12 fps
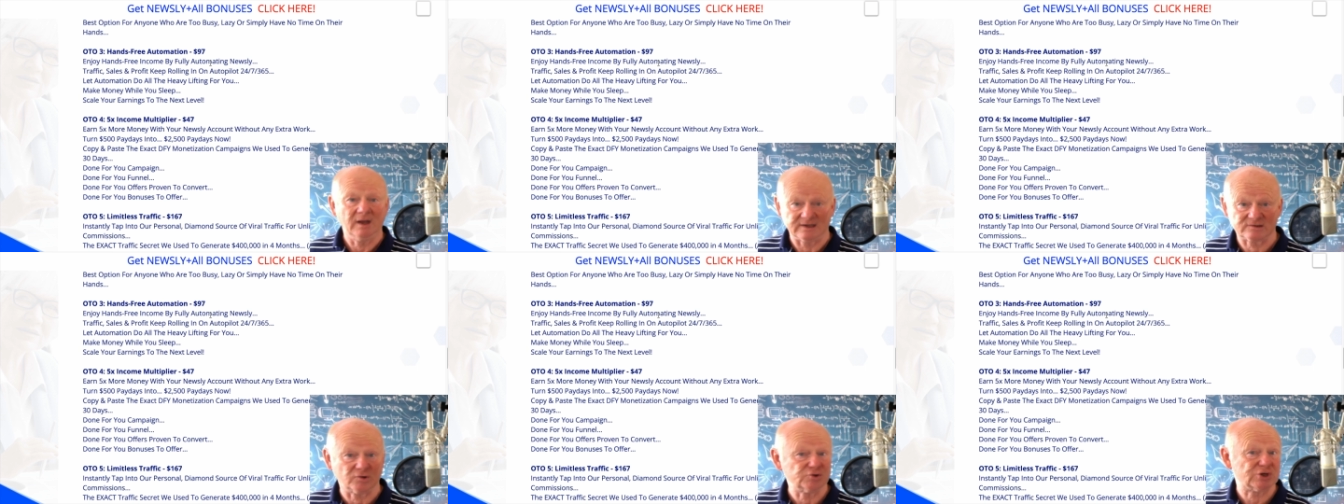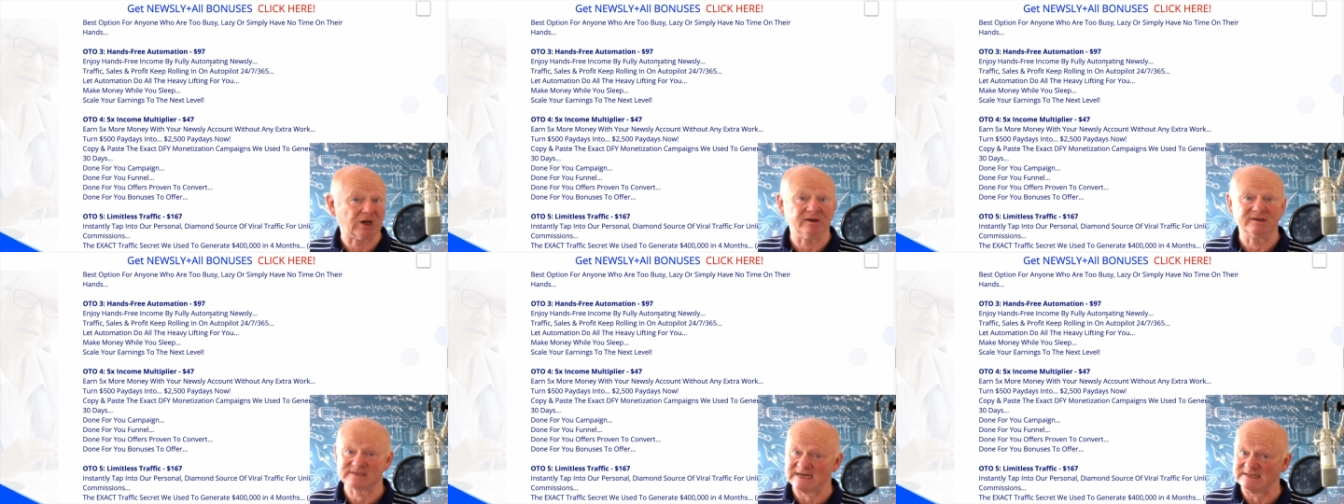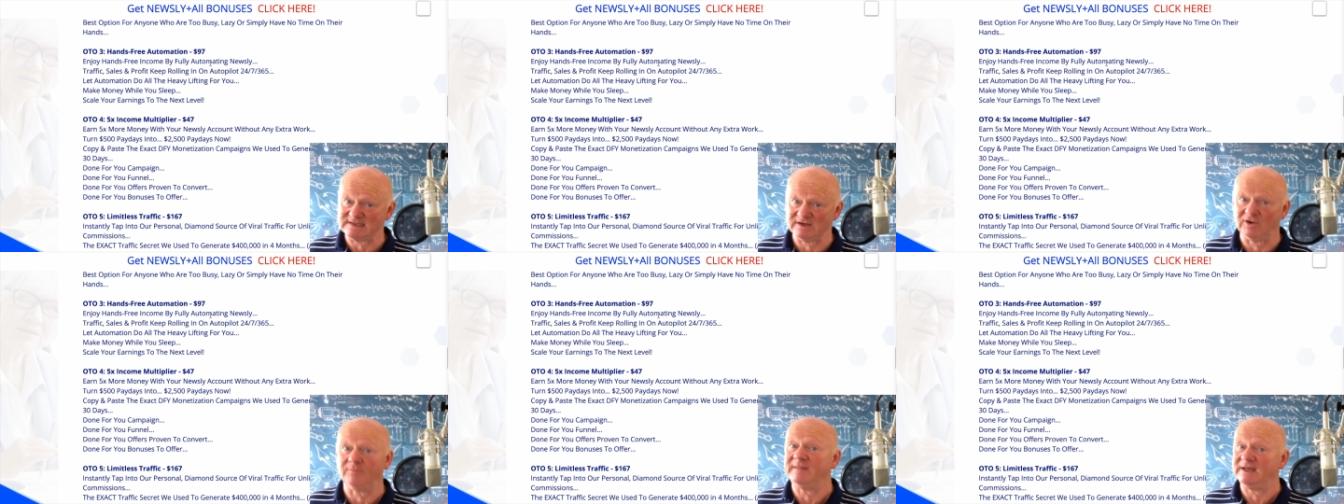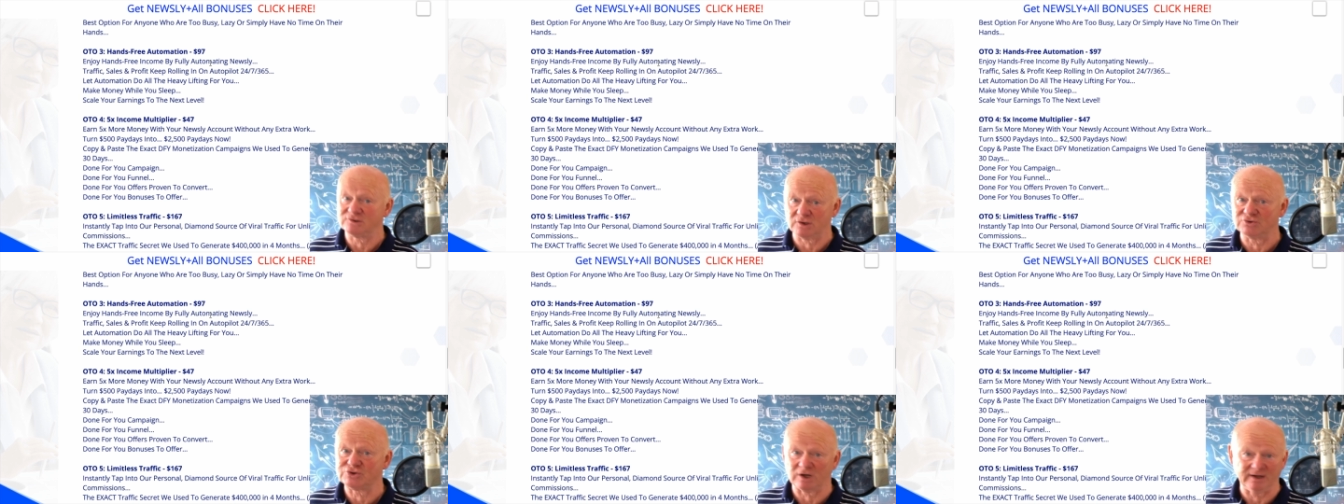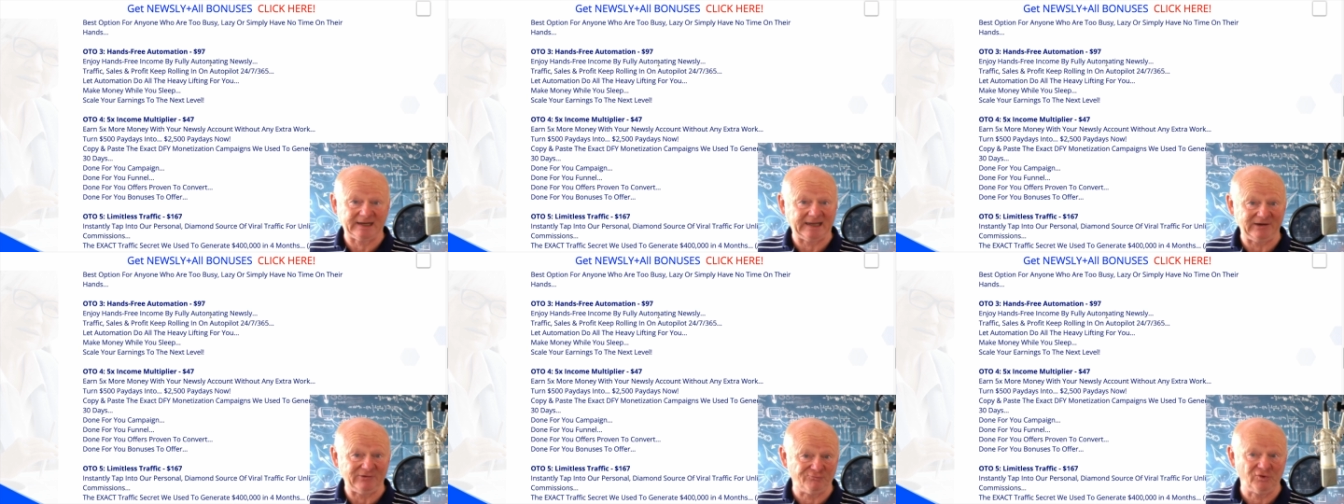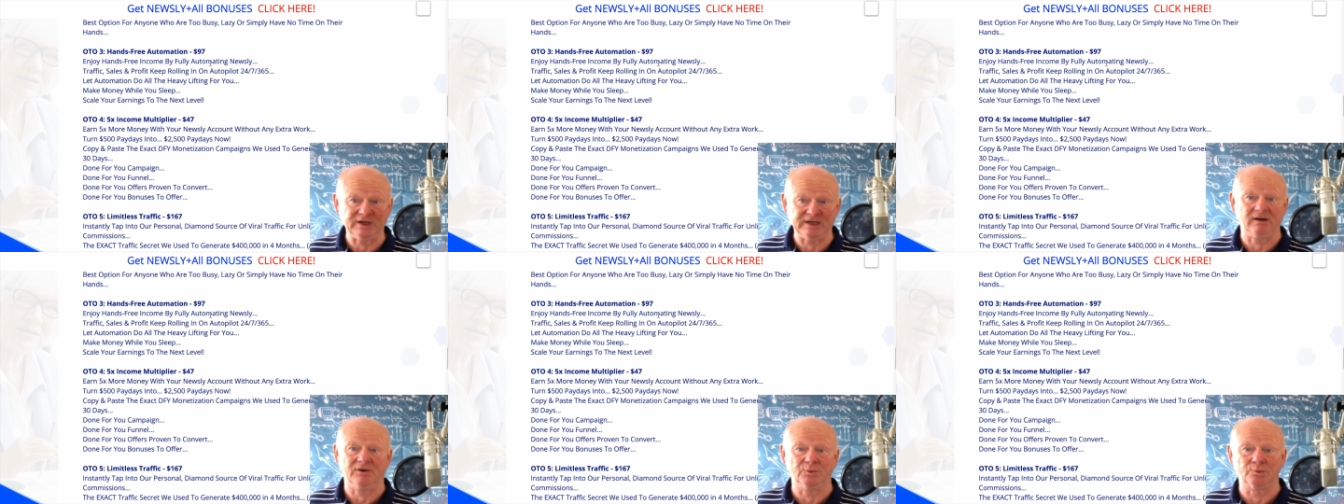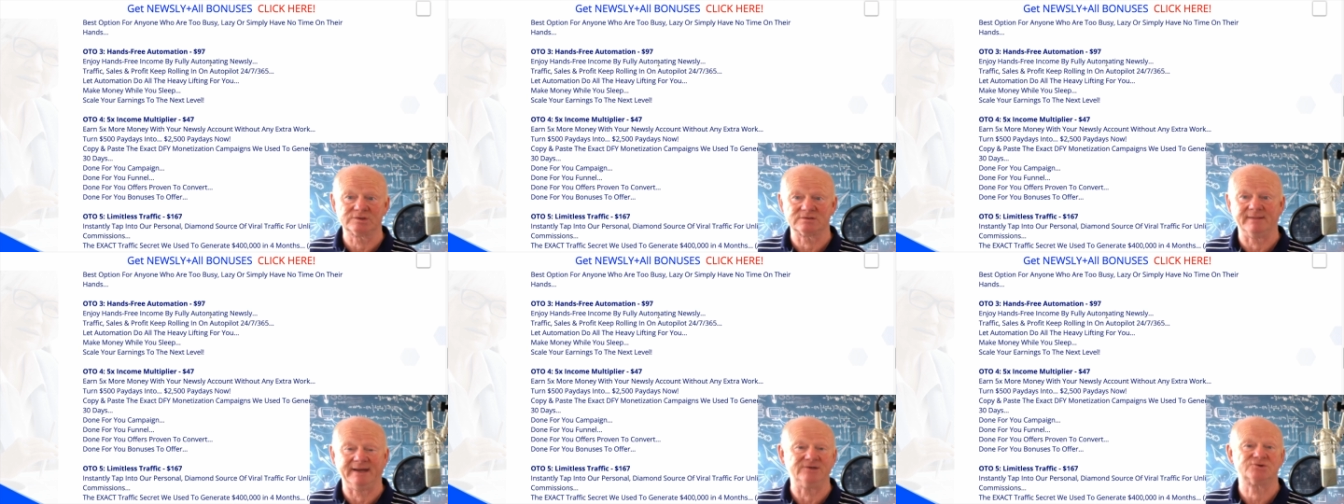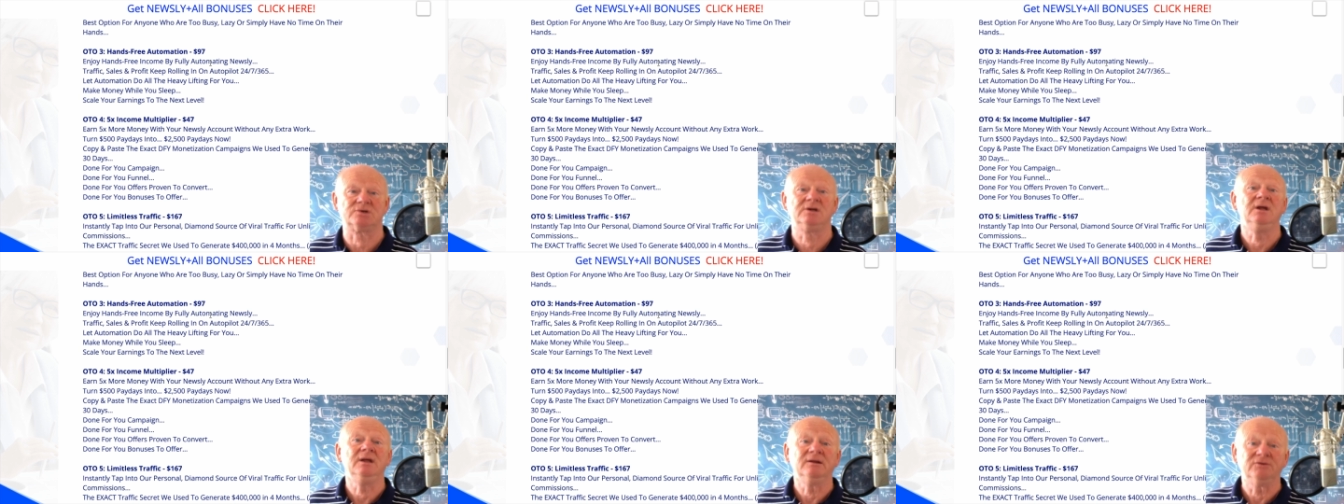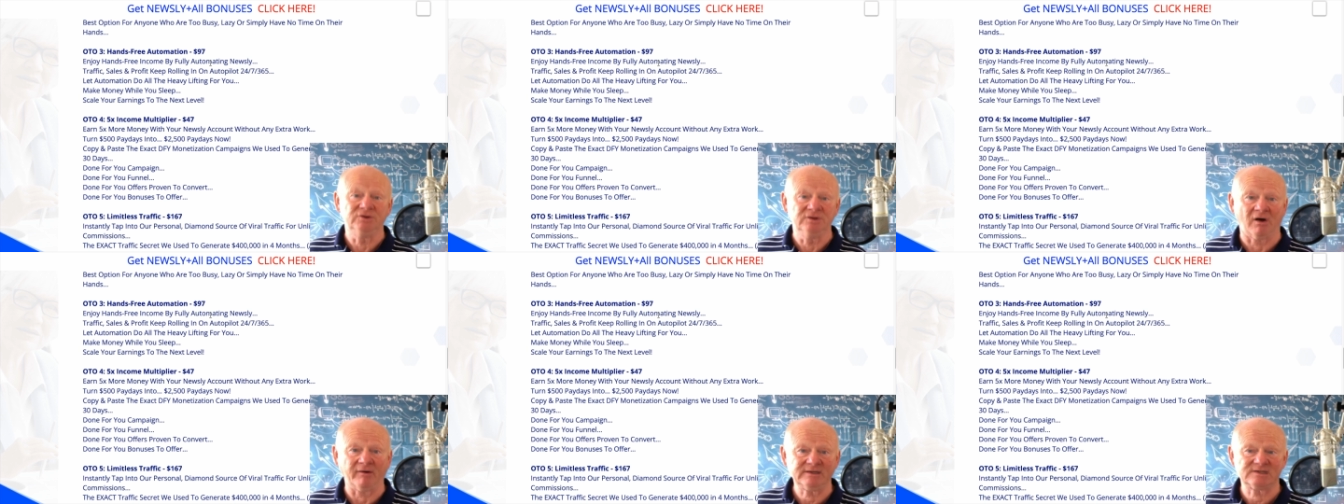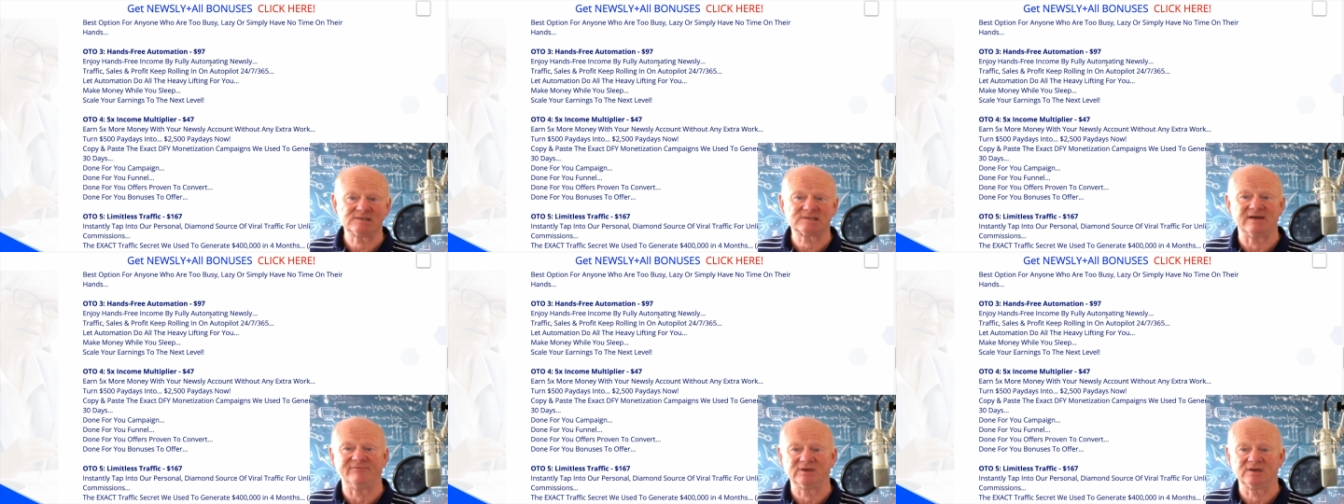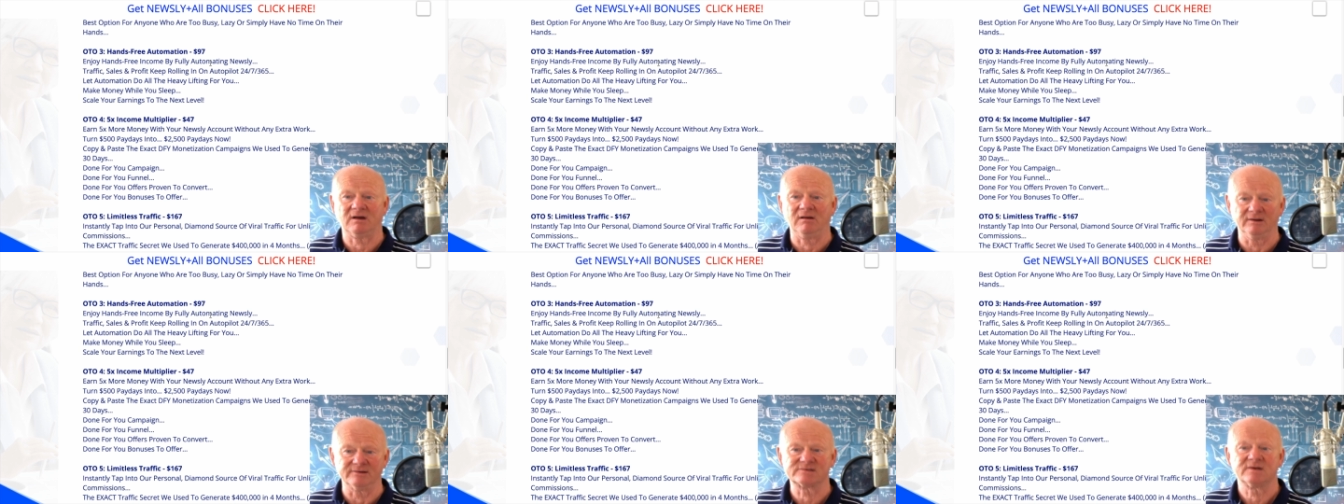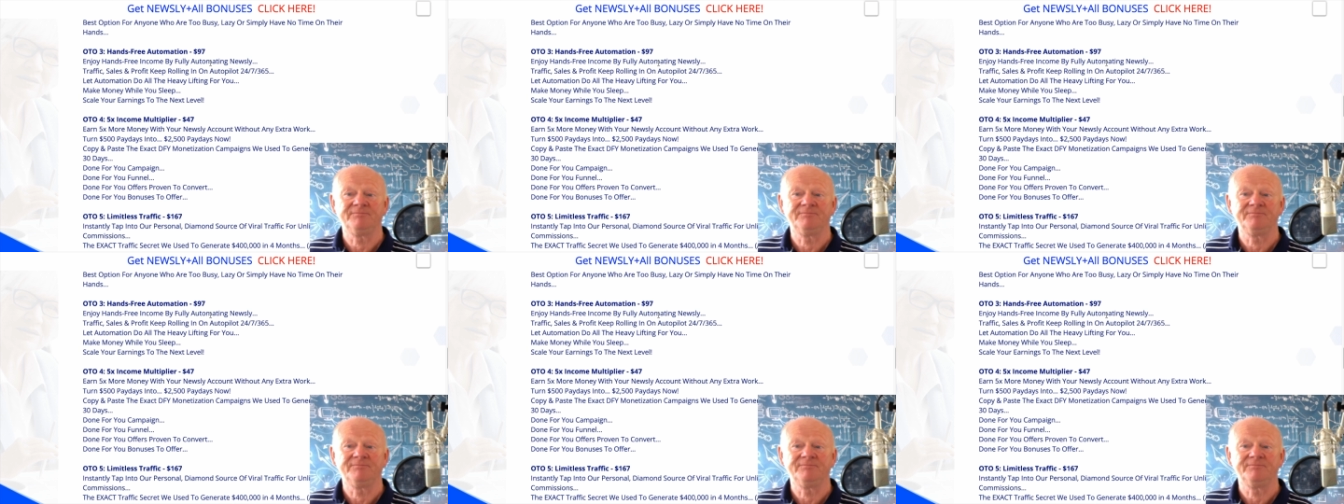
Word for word: as long as you're going to set it up as long as you're going to get it running on automation $97.